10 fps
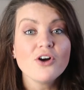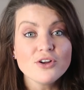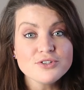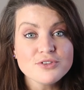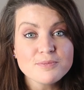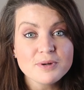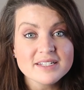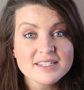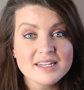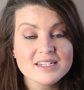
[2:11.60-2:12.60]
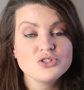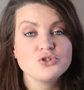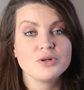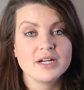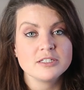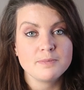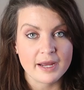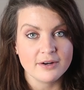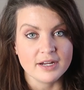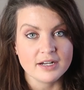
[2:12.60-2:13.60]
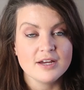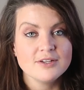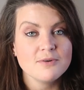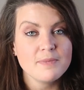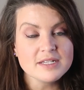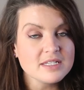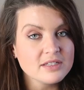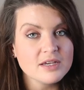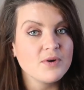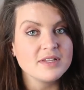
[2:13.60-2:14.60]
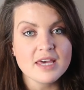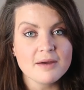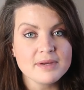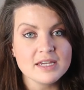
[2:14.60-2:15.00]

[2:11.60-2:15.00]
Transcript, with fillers: and also their pricing is transparent. So basically what that